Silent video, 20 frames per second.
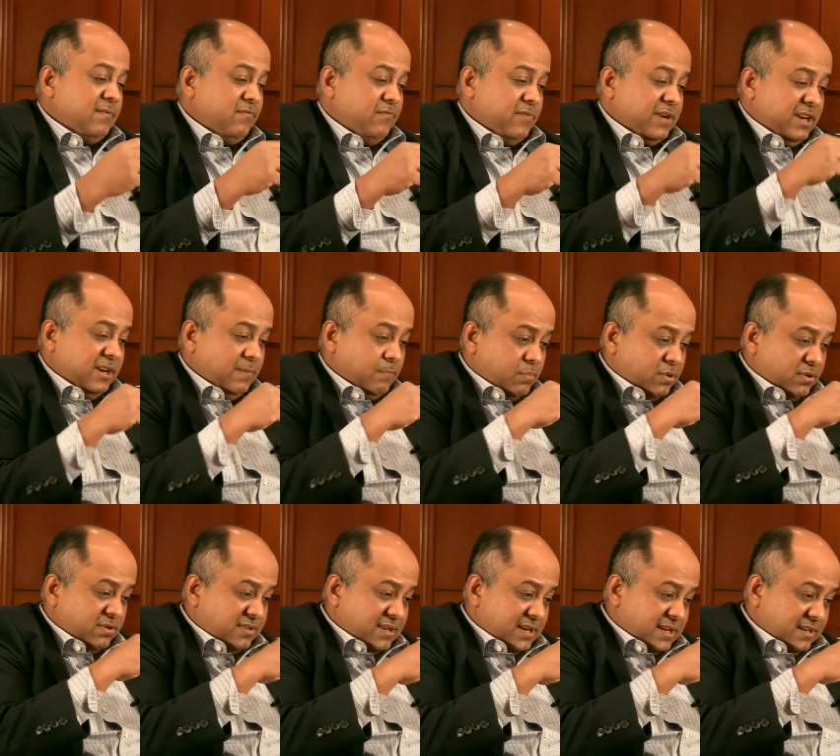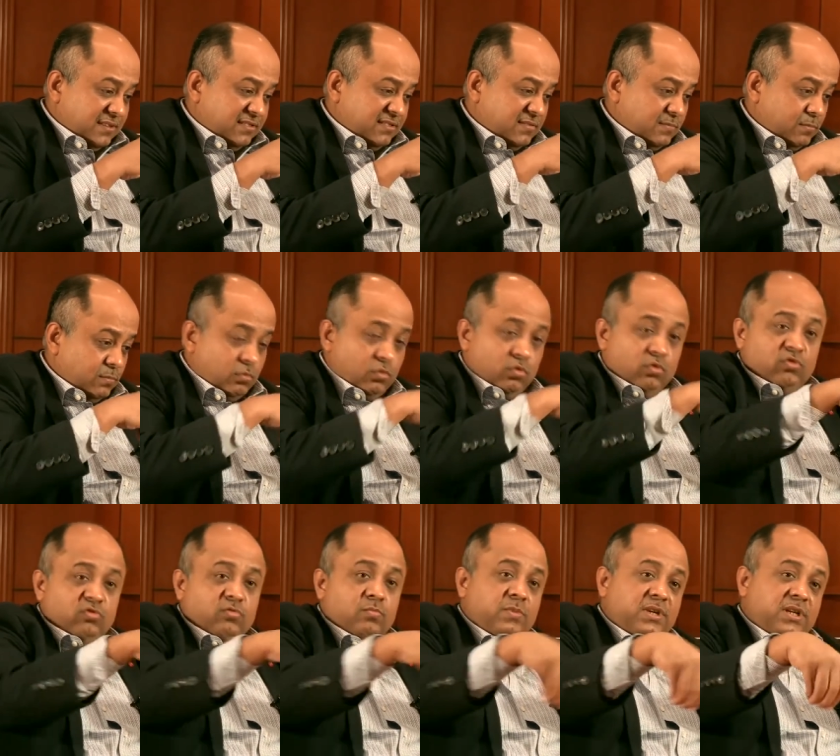very precise
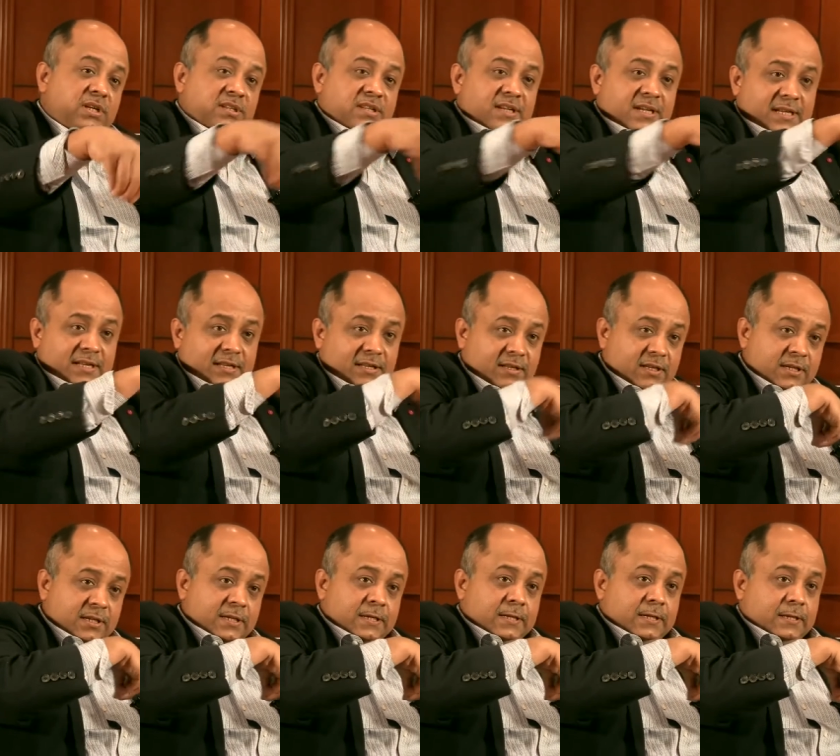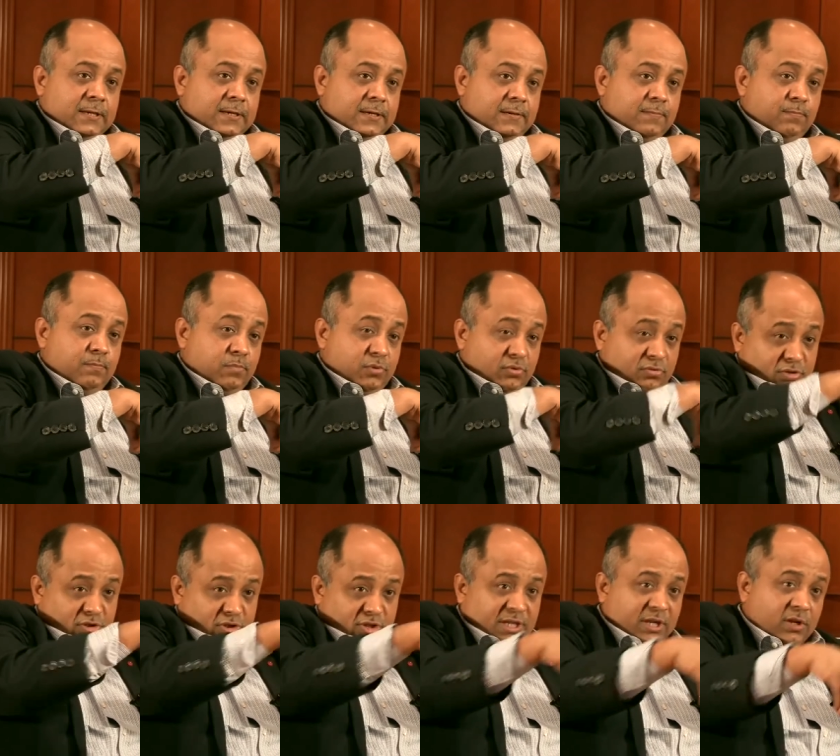movement and uh,
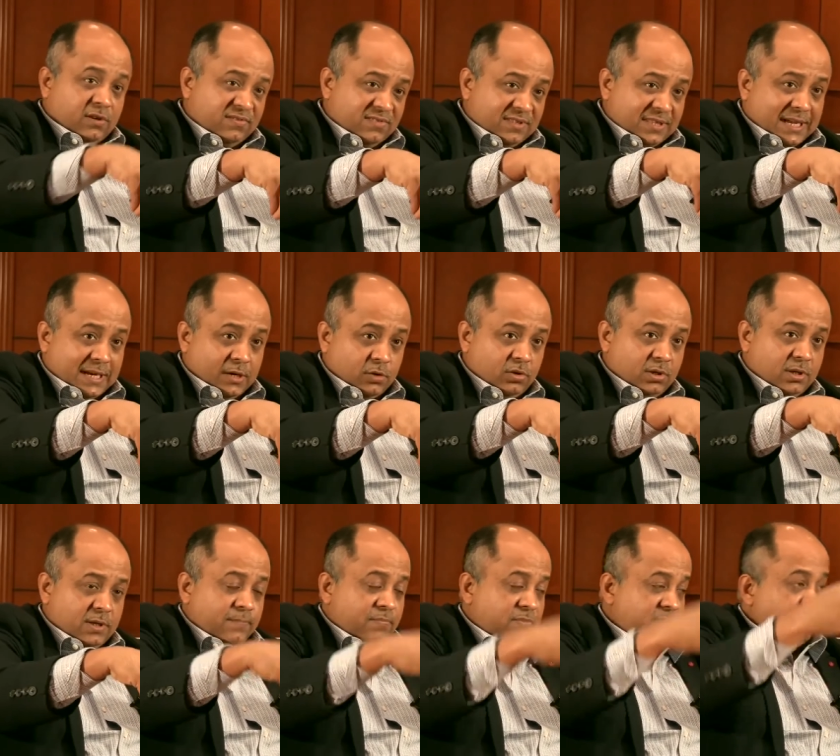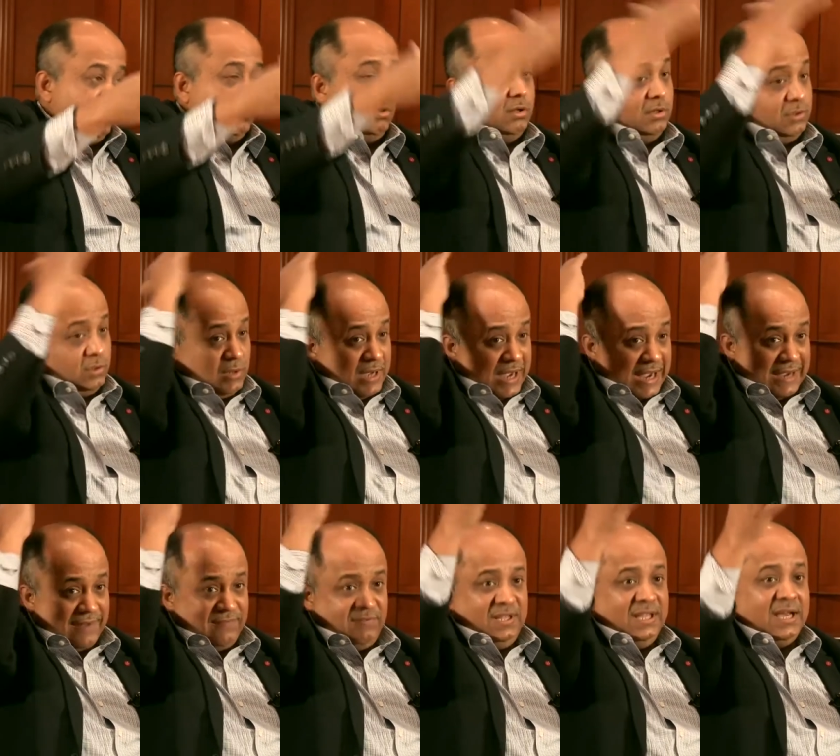positioning of sound, you also
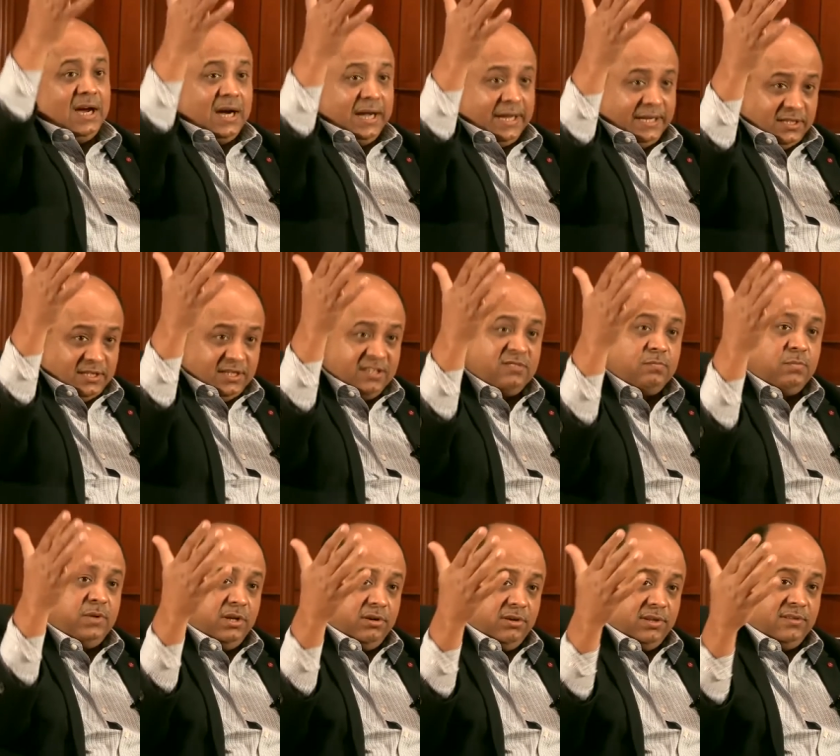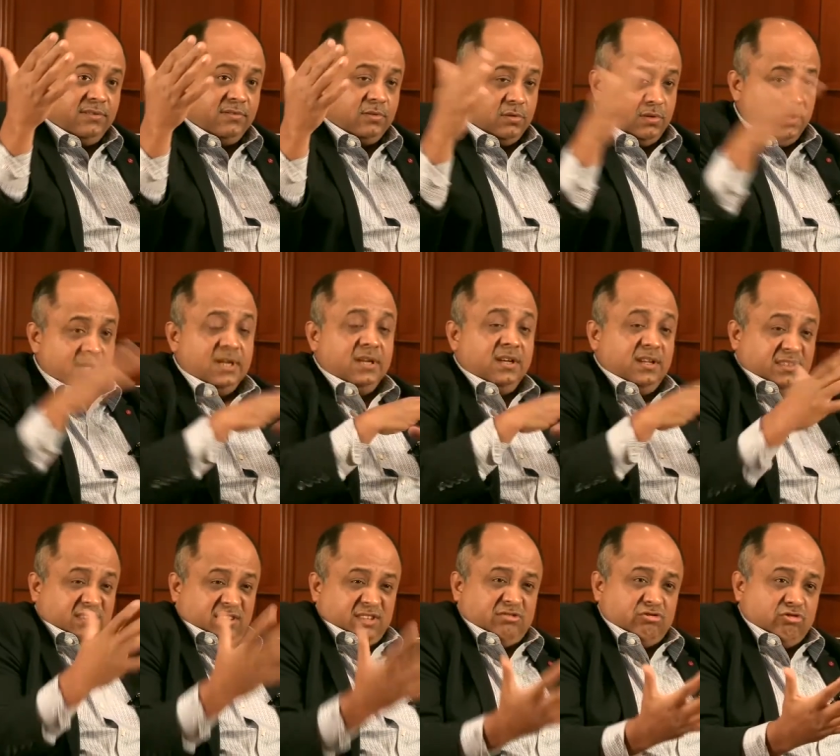have the height experience, so
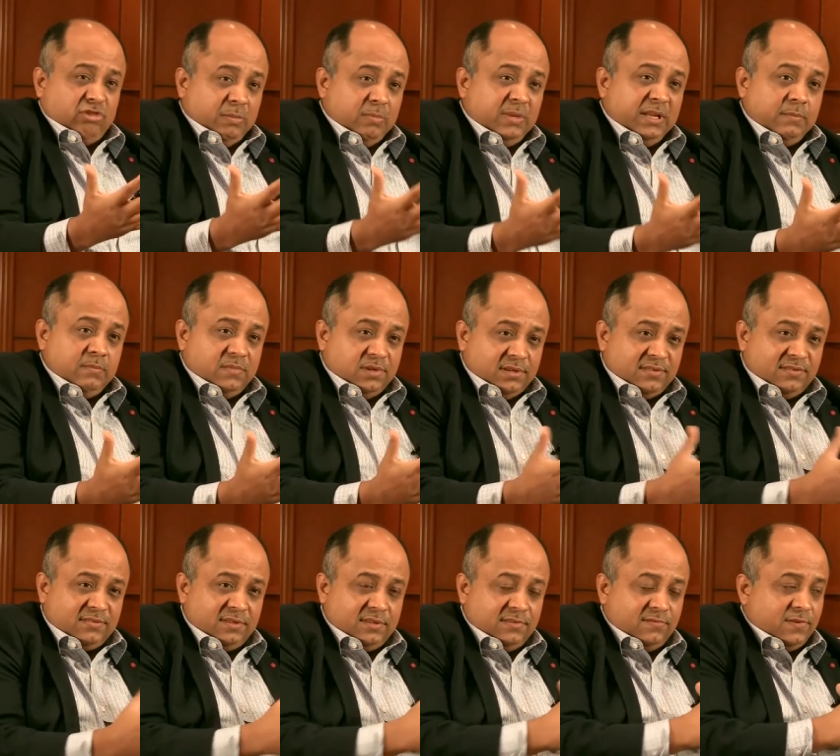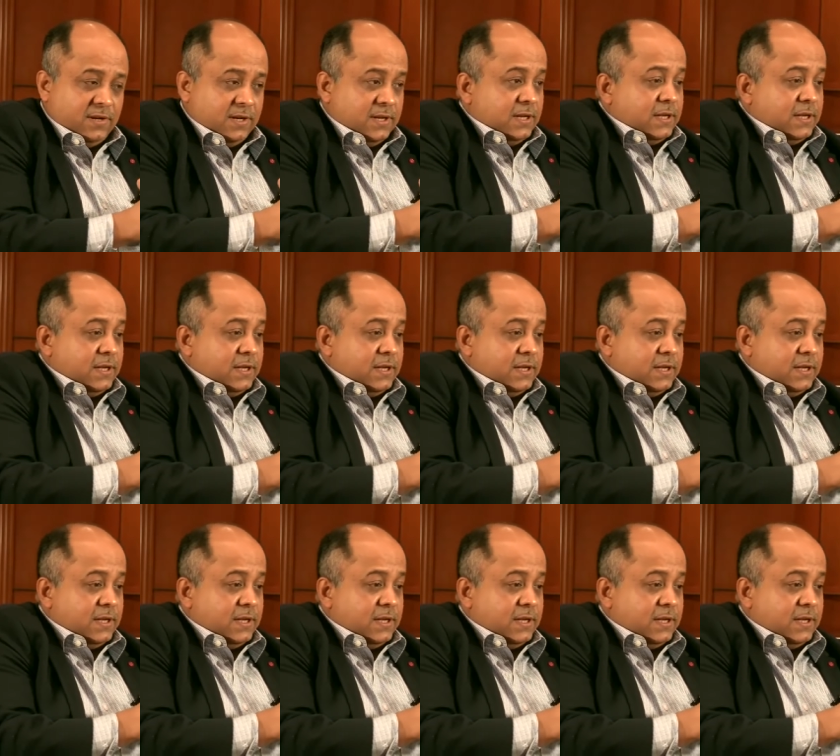it's extremely immersive.